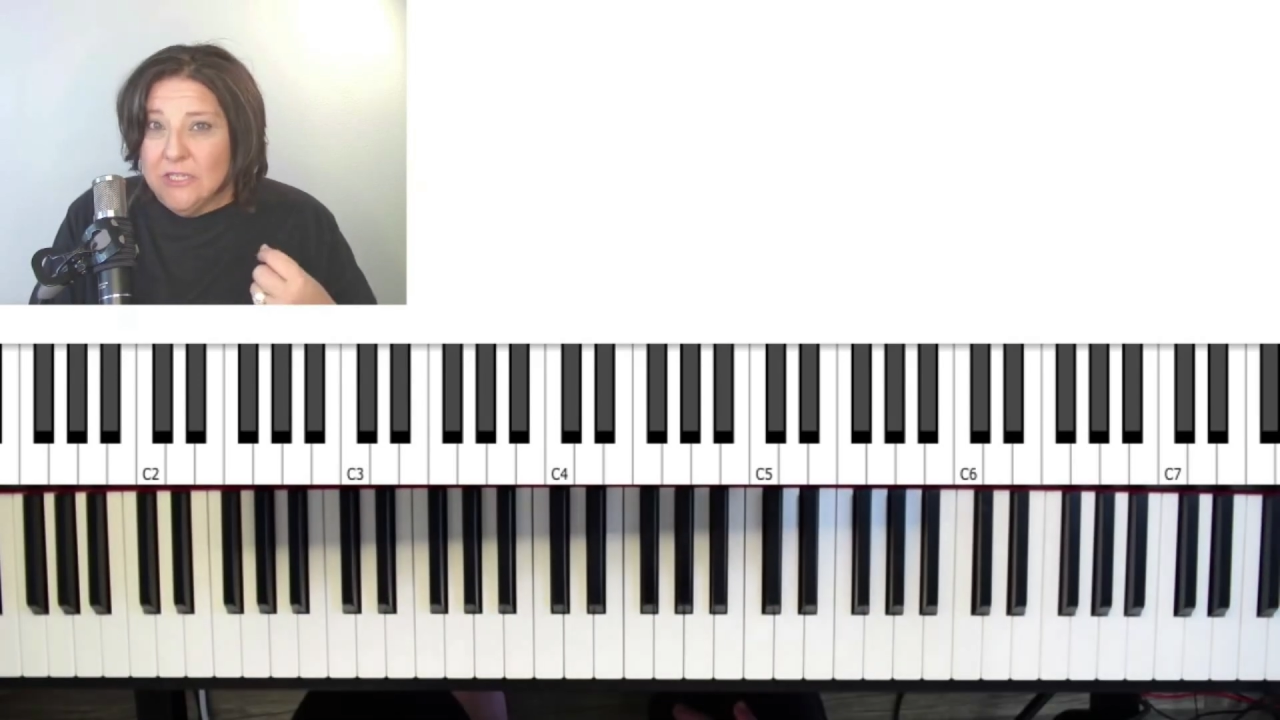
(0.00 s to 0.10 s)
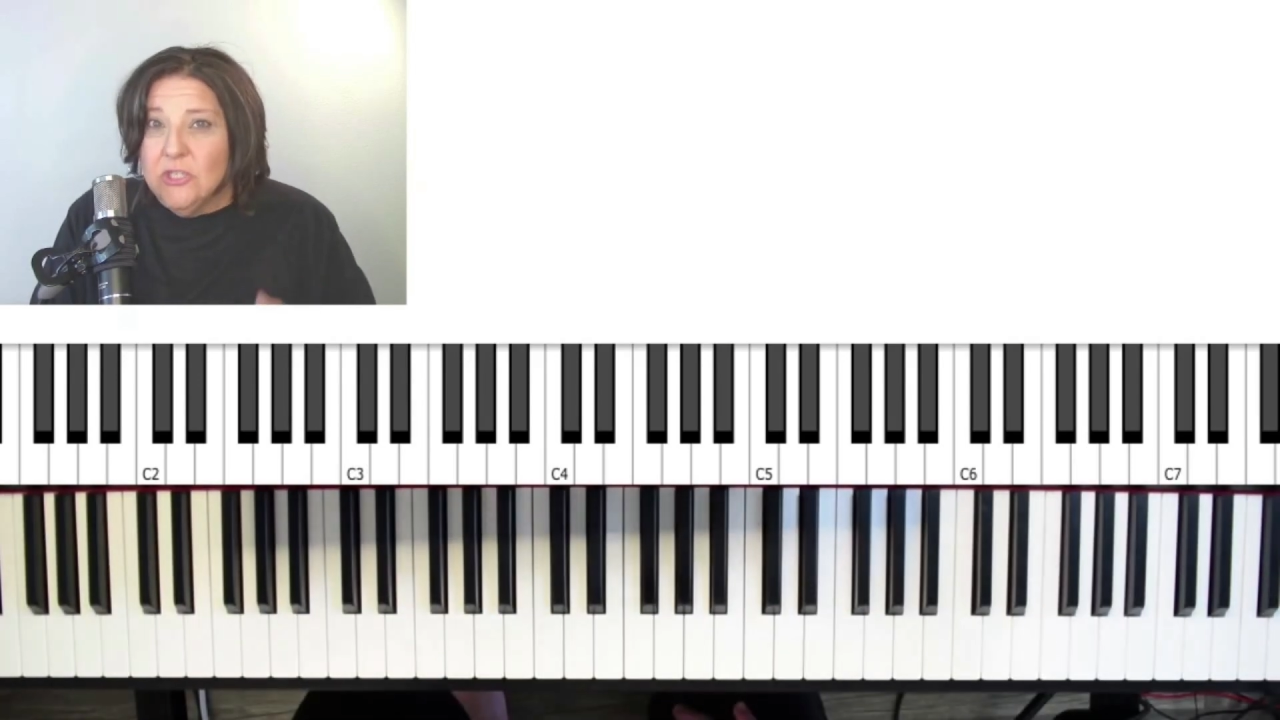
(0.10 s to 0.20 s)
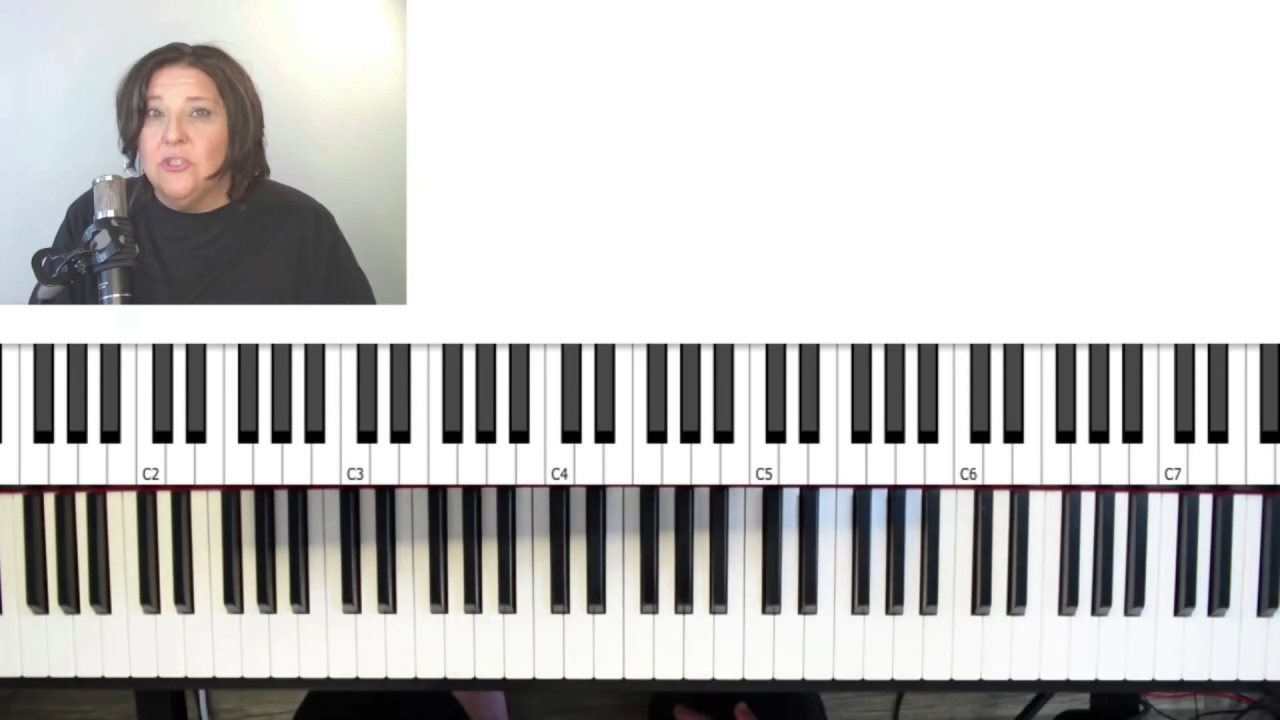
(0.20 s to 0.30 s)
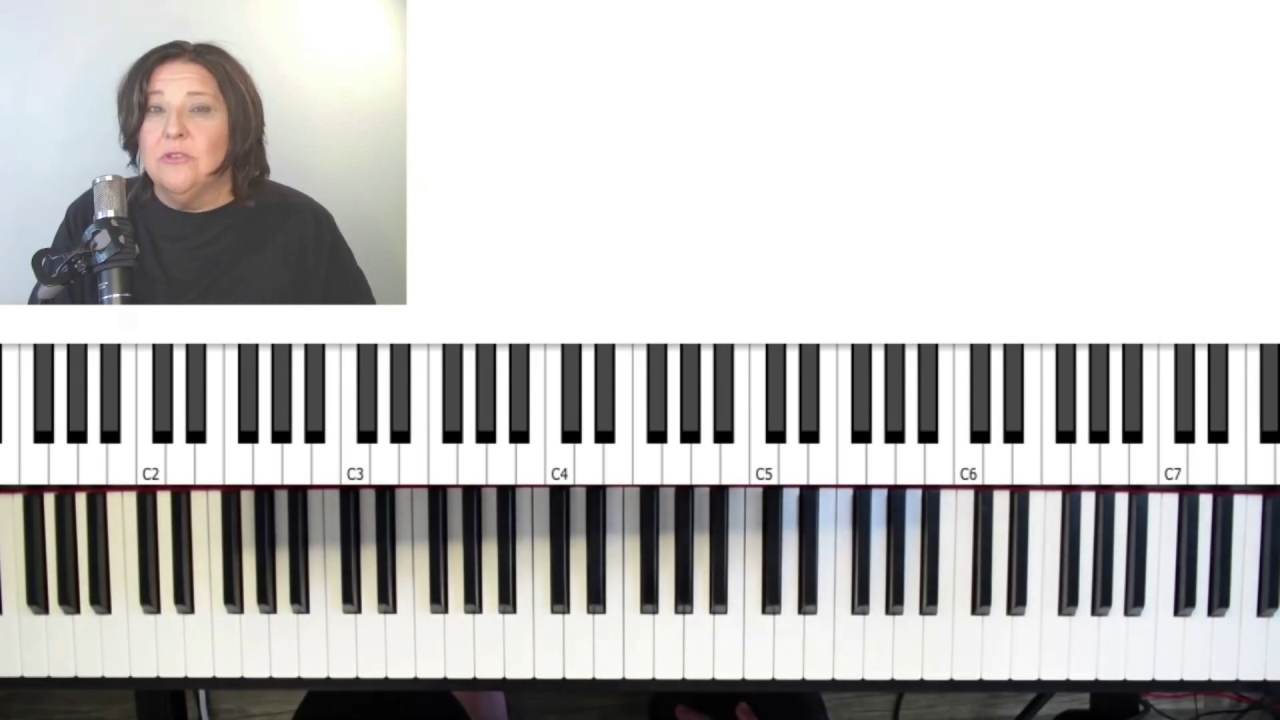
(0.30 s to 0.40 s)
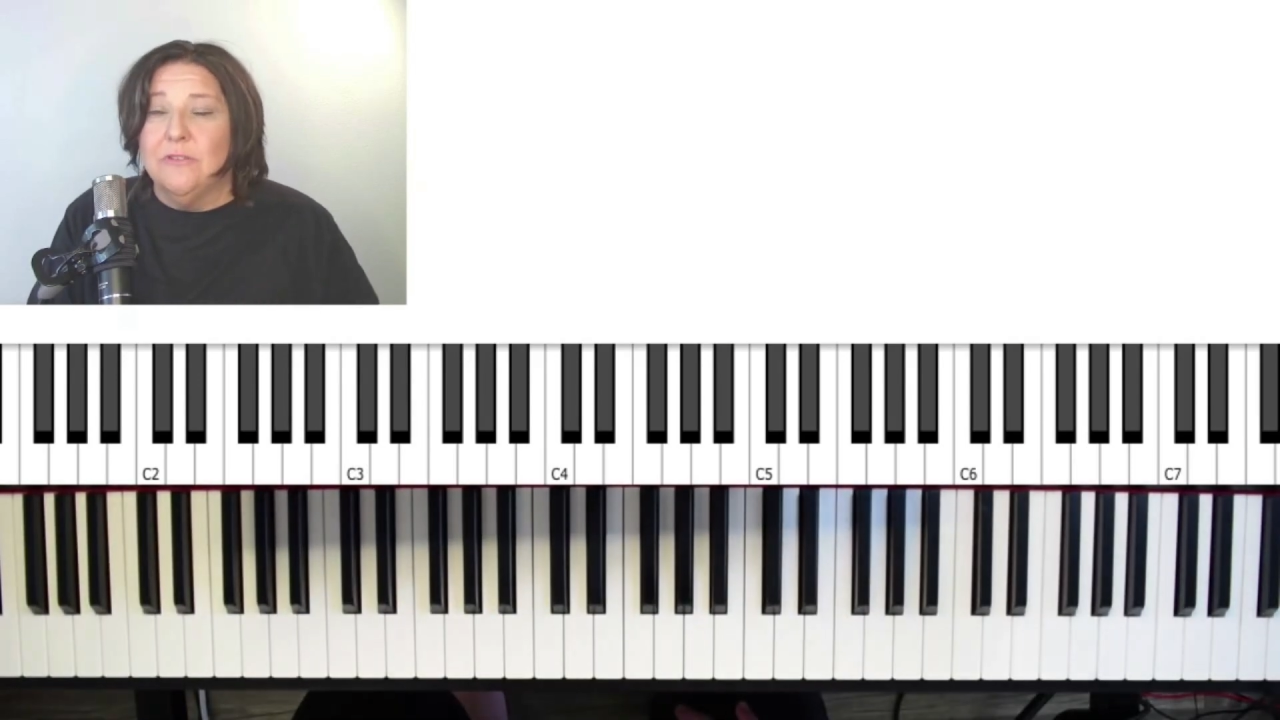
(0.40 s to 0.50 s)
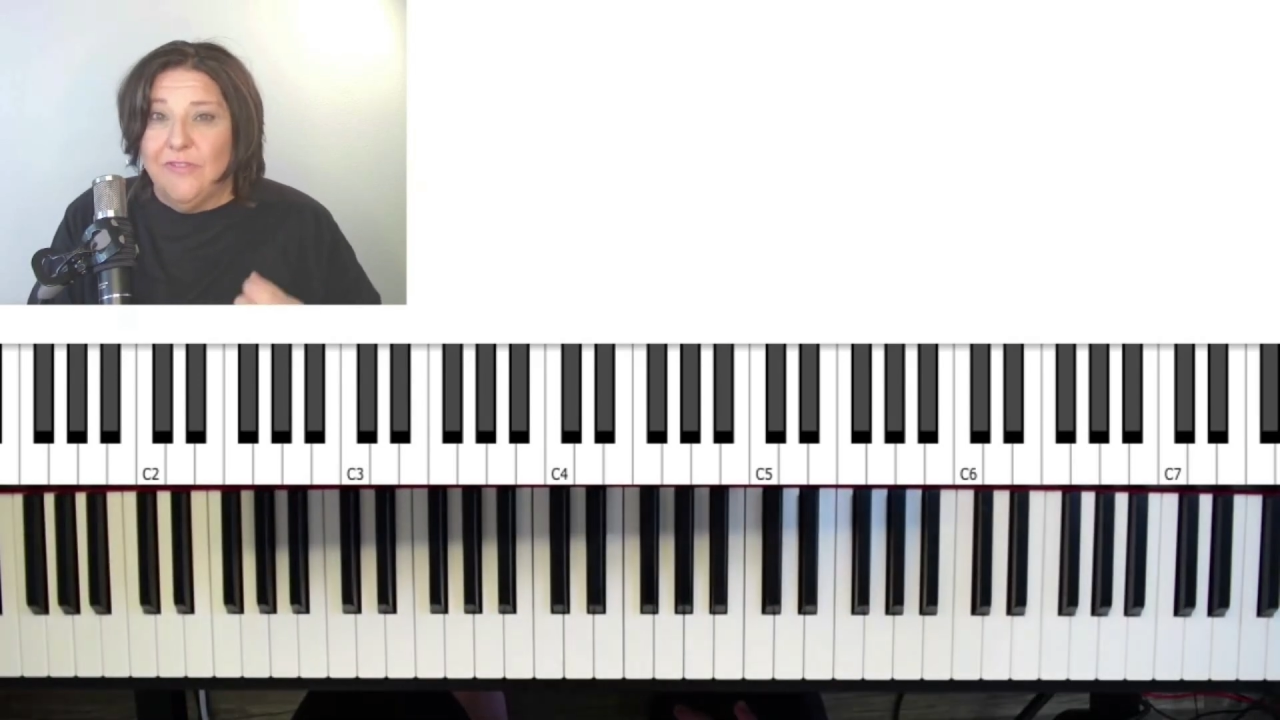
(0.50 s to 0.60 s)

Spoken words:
to do it